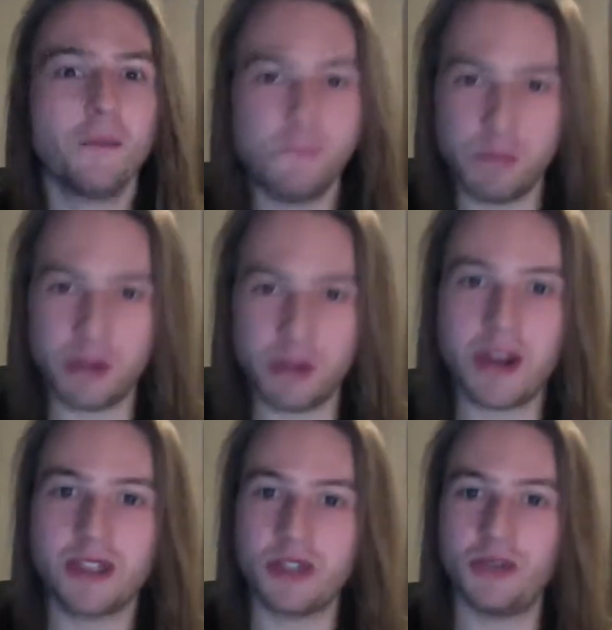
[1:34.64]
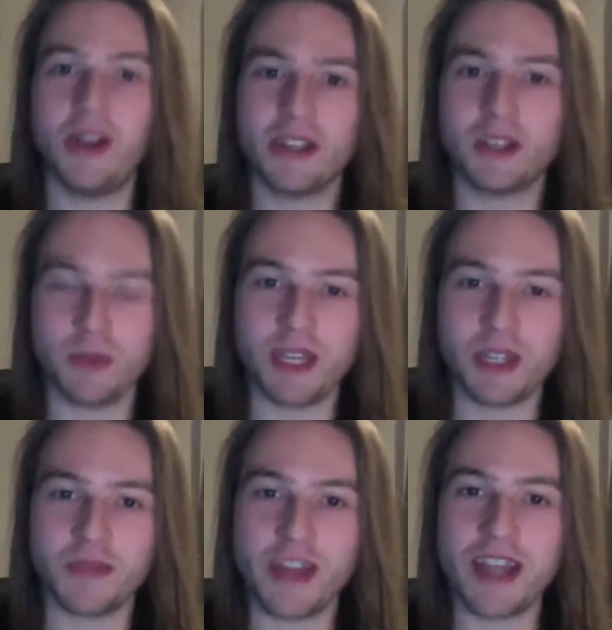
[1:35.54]
but I do like doing these
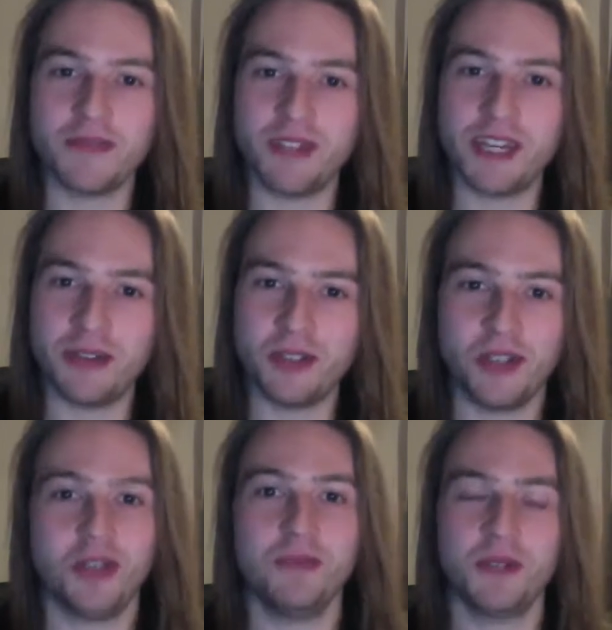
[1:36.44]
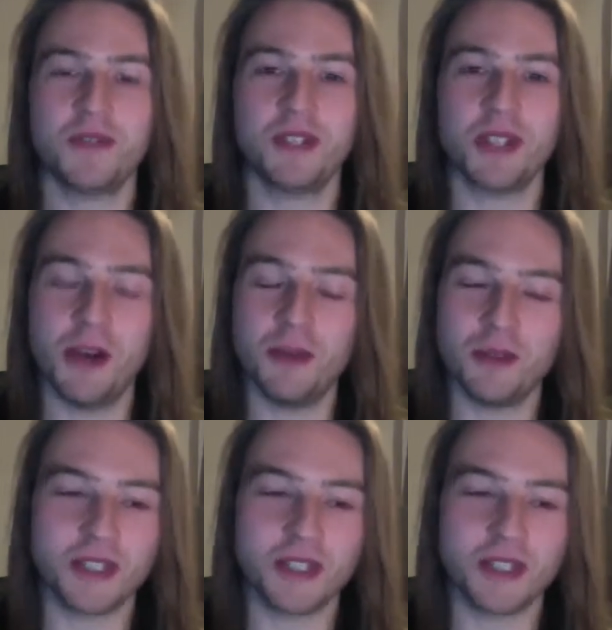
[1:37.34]
reaction videos too much for Star Wars.